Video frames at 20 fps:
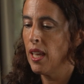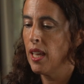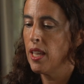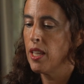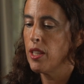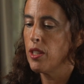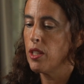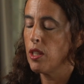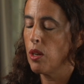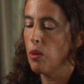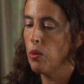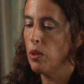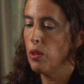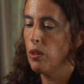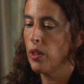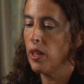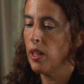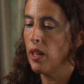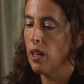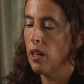So we're
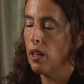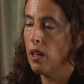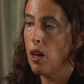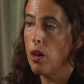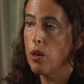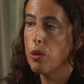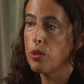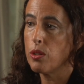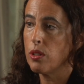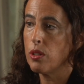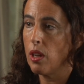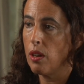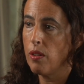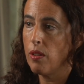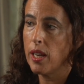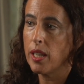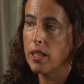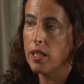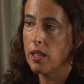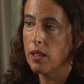looking at
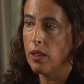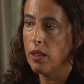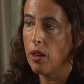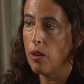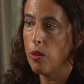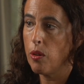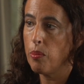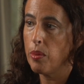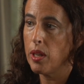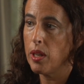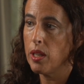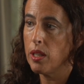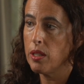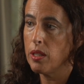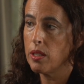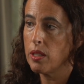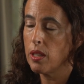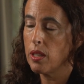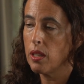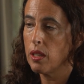host-directed
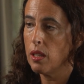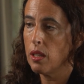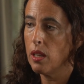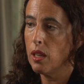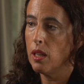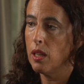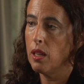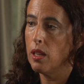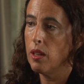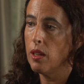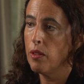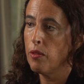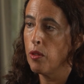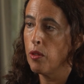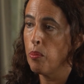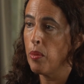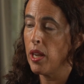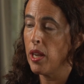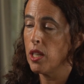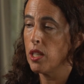therapies uh, for
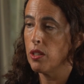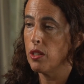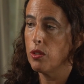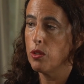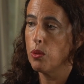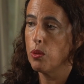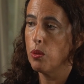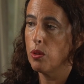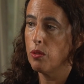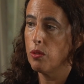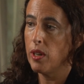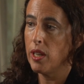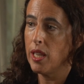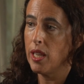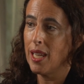patients who are already